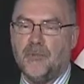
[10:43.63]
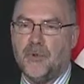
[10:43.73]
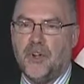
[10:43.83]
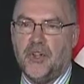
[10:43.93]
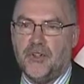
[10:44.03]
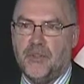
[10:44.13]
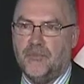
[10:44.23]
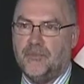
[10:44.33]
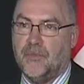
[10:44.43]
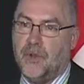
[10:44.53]
product,
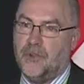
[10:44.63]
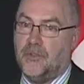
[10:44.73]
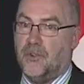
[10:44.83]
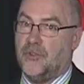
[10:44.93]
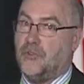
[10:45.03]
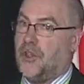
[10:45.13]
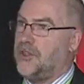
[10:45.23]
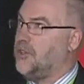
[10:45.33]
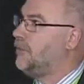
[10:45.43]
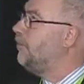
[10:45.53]
or
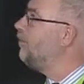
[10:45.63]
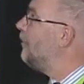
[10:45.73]
try to.